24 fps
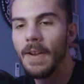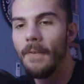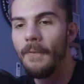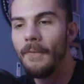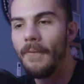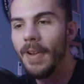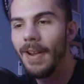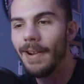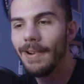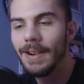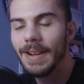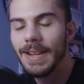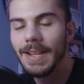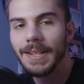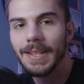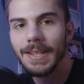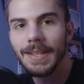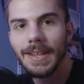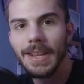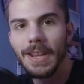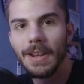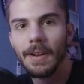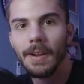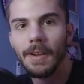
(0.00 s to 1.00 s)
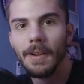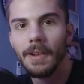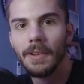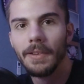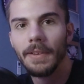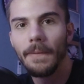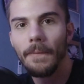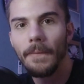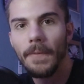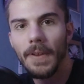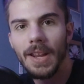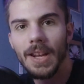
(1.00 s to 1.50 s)
very
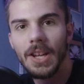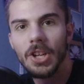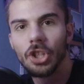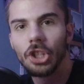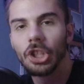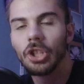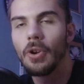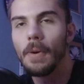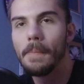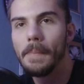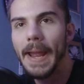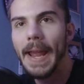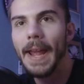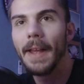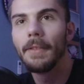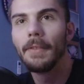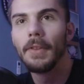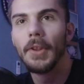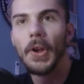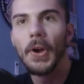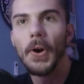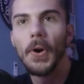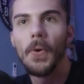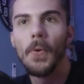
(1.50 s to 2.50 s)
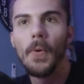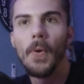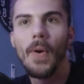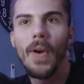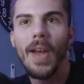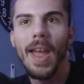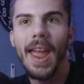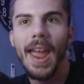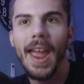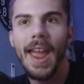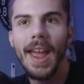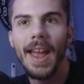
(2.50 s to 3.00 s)
skilled Finnish commando,
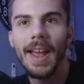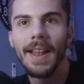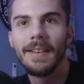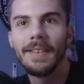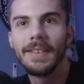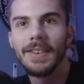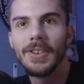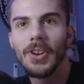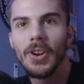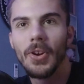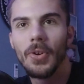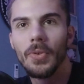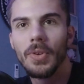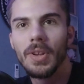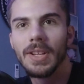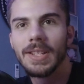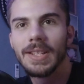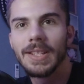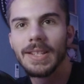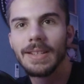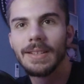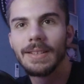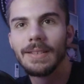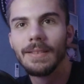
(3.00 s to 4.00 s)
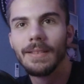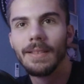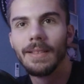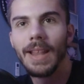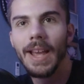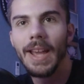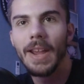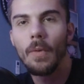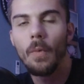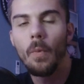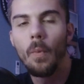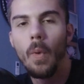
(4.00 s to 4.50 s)
and you know, it's
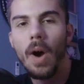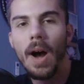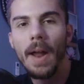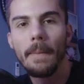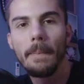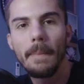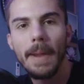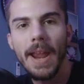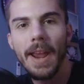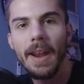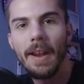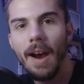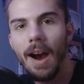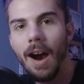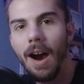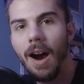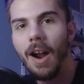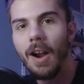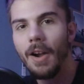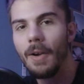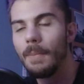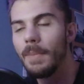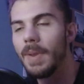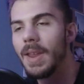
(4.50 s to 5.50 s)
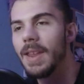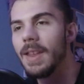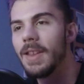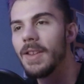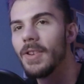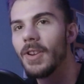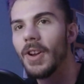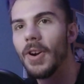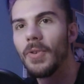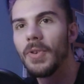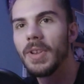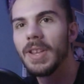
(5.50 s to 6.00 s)
like one man army, you
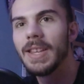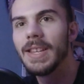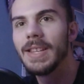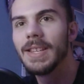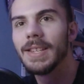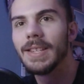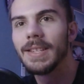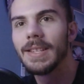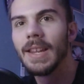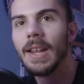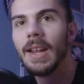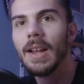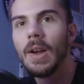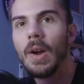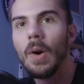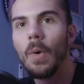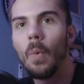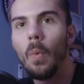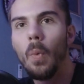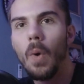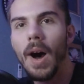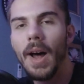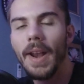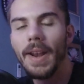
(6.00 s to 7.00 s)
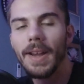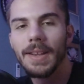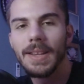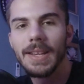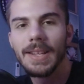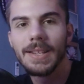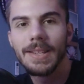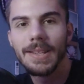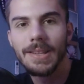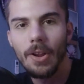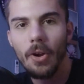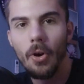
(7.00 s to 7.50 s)
know, he's one
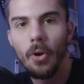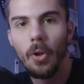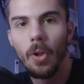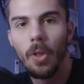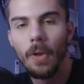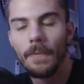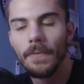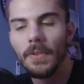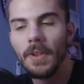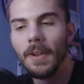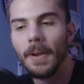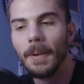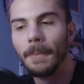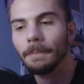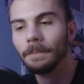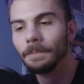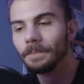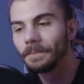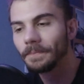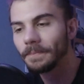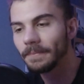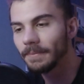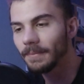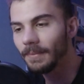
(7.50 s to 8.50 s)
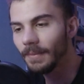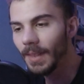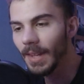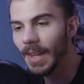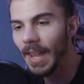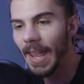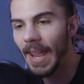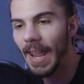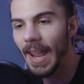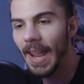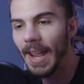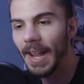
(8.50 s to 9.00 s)
against all of them.
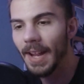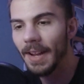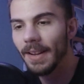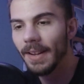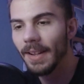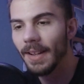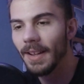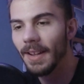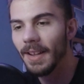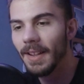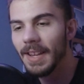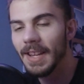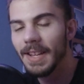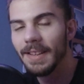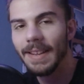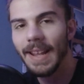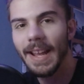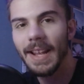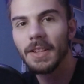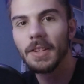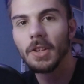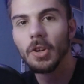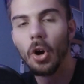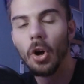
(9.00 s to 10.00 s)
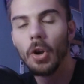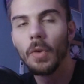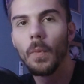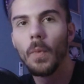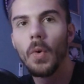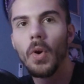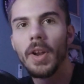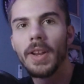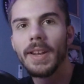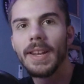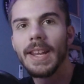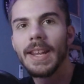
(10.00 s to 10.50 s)
And in that
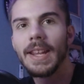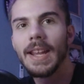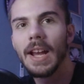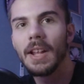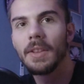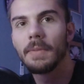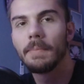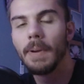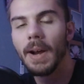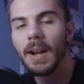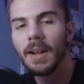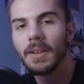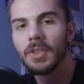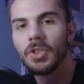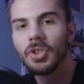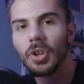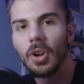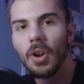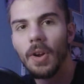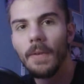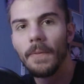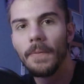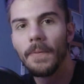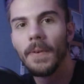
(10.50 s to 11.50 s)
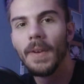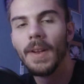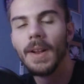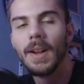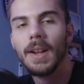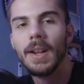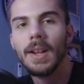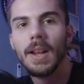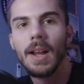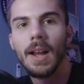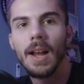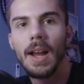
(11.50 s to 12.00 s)
convoy, they got bunch of
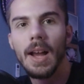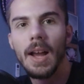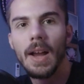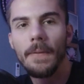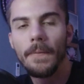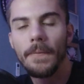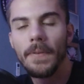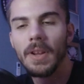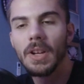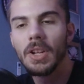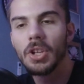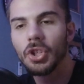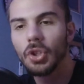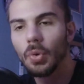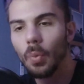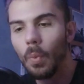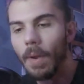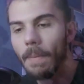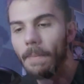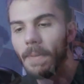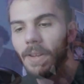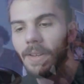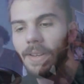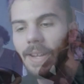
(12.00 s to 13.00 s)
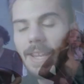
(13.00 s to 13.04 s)
Finnish women